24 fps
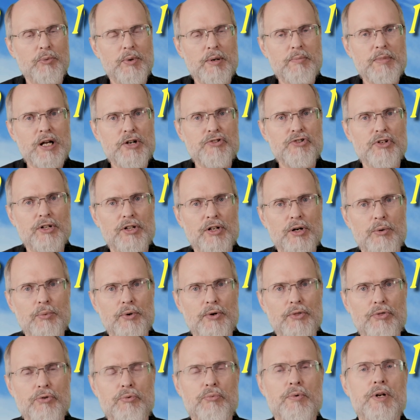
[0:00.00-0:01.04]
we mentioned there
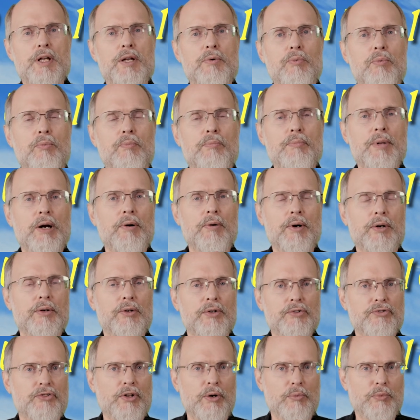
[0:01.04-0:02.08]
were three
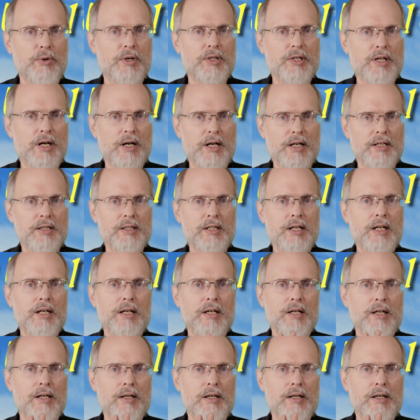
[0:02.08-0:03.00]
miracles that were done